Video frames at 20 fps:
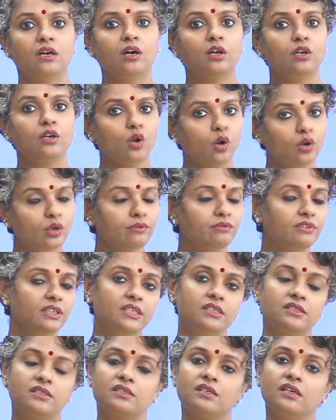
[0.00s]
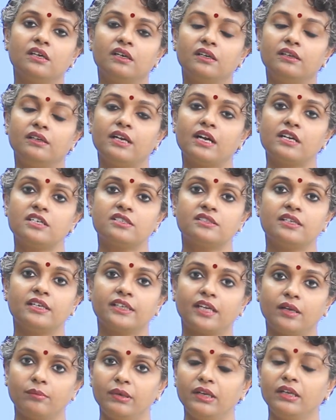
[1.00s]
a lot of these nuts that
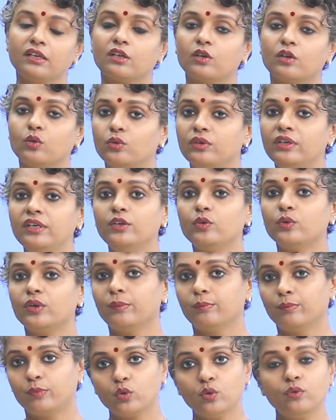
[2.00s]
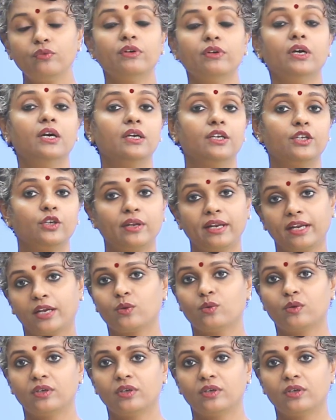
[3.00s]
can be included to improve your egg